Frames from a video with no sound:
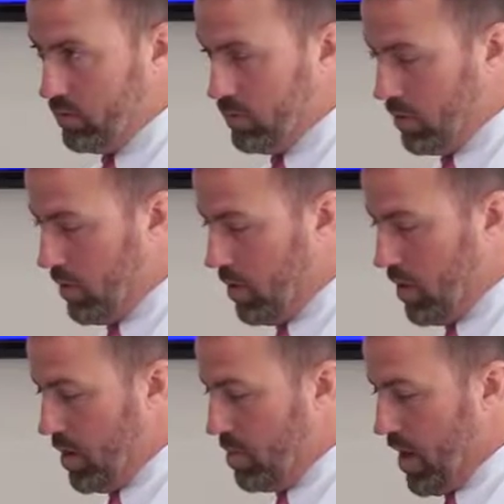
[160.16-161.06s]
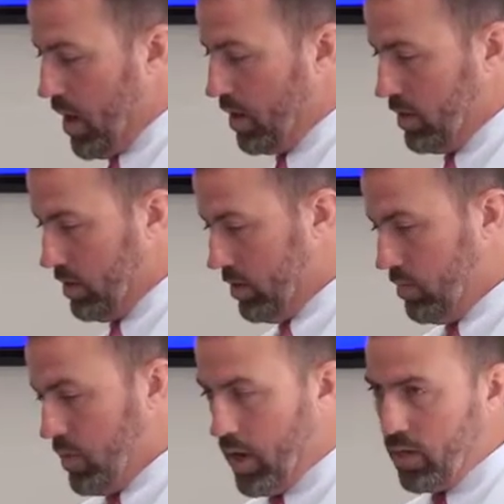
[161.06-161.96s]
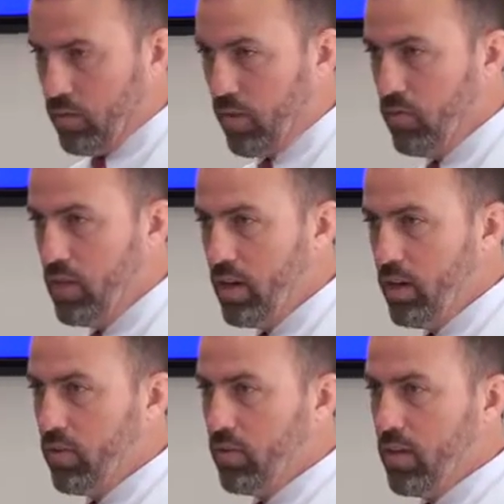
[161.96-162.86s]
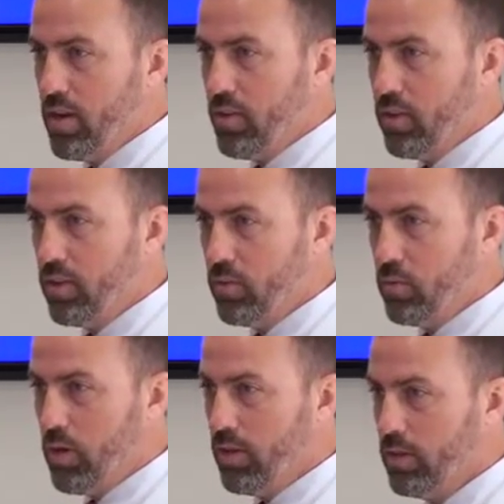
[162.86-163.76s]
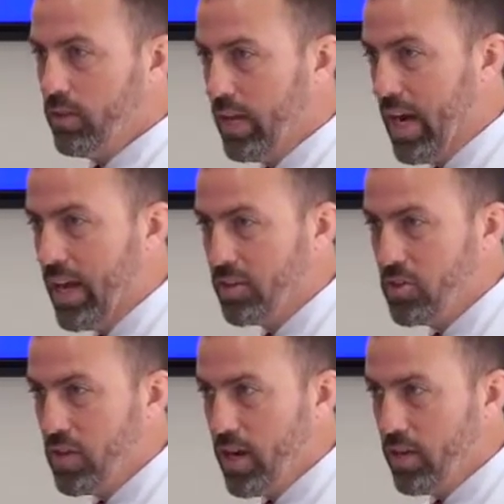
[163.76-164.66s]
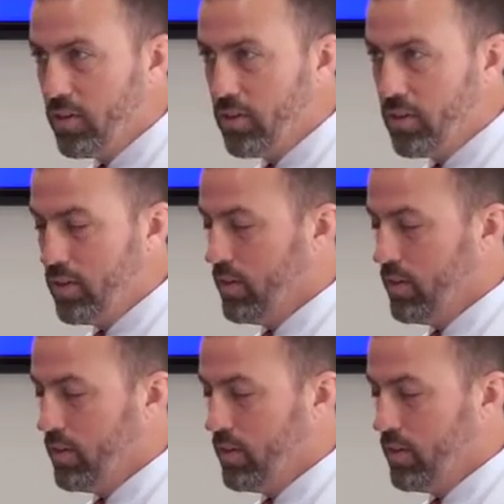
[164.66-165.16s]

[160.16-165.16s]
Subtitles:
So we don't get it back. And back in the 1700s, they knew this as well, and it hasn't changed.